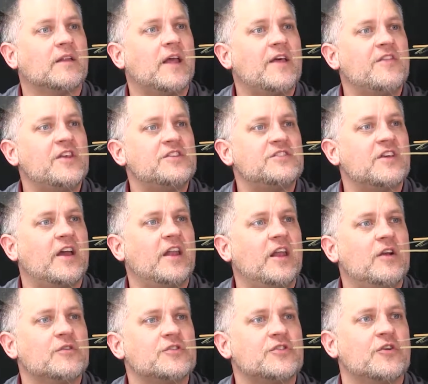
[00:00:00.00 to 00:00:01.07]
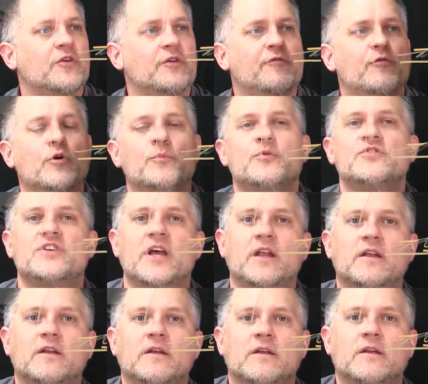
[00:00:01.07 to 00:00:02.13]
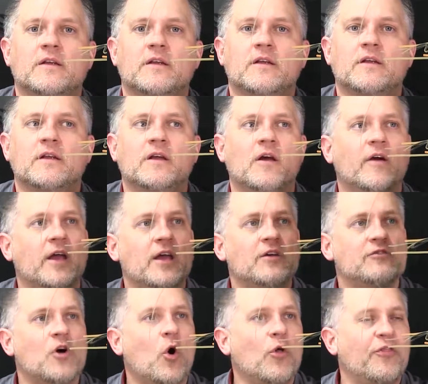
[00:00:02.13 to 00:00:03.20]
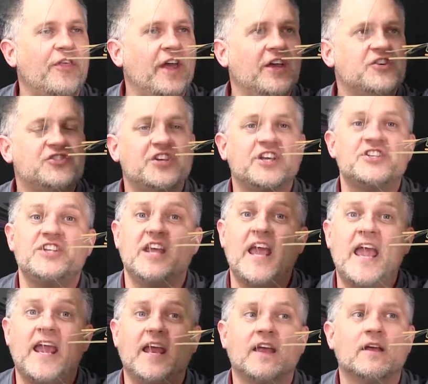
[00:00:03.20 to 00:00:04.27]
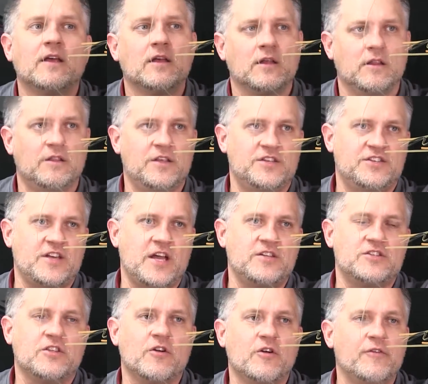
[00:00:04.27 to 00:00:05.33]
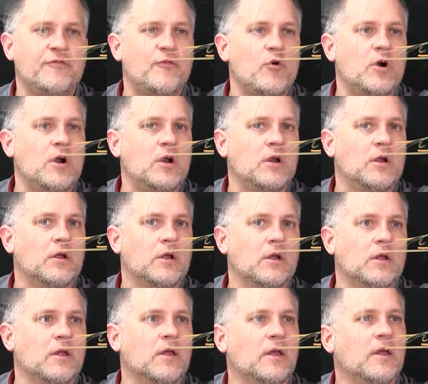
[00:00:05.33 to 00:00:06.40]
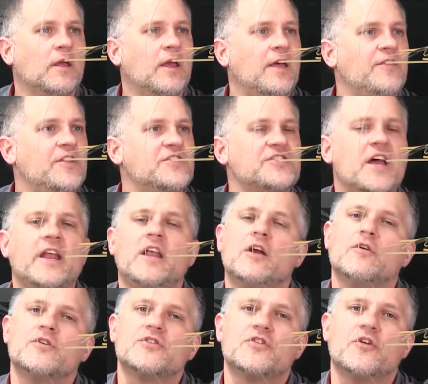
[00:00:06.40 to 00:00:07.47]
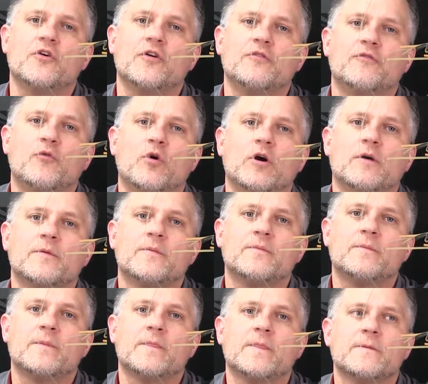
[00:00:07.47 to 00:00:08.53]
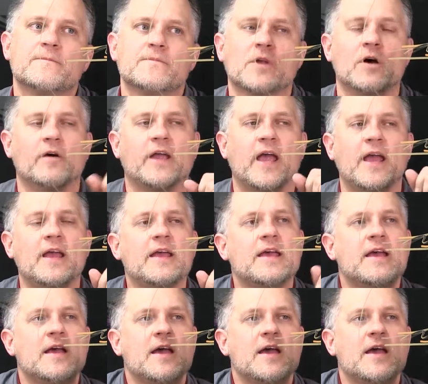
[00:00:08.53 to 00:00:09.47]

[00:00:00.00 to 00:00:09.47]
And this side here is 34%. Okay, the whole thing is 68. This side's 34, and this side here is 34. Okay.